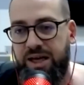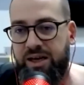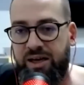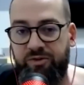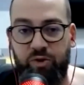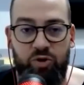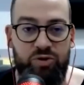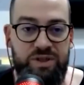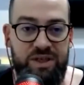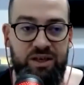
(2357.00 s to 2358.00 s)
uh,
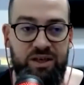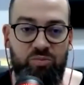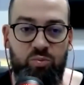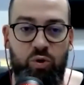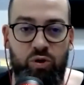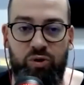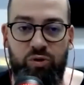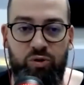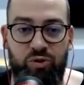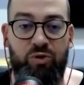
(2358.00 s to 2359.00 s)
focusing more
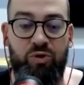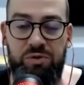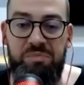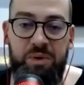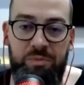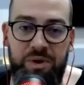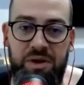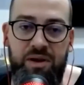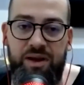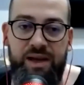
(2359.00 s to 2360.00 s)
on, on people,
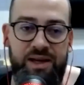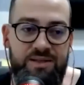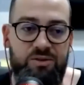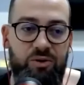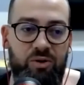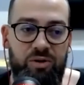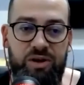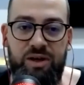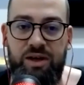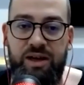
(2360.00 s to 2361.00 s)
less
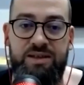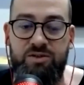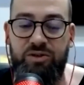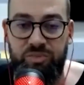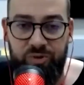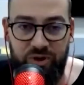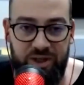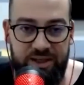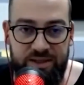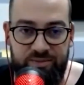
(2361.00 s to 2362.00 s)
on less on the
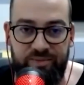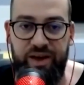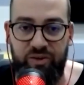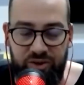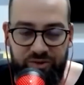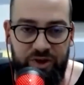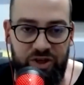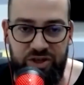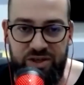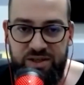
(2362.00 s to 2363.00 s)
products and on the
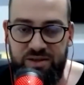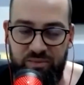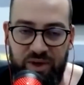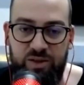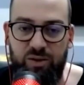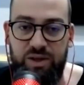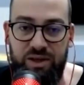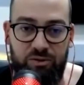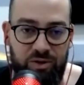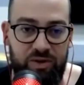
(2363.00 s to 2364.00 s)
features, but on the
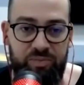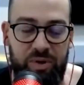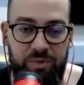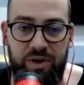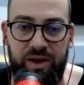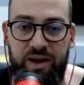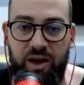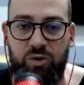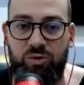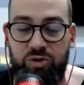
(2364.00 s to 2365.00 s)
on the people and
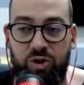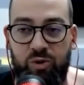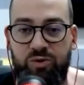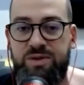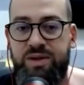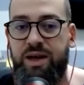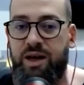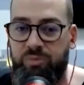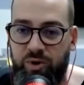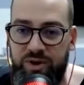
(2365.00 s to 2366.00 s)
how those
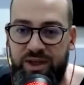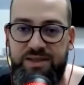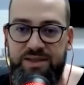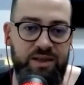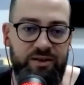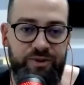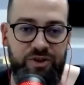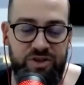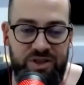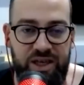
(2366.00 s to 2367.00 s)
products and the
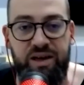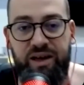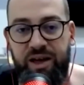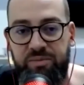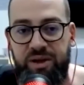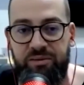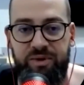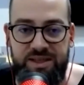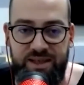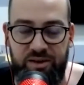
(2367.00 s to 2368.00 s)
features can help them
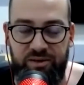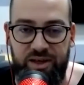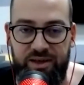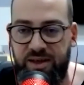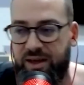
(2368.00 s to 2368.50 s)
accelerate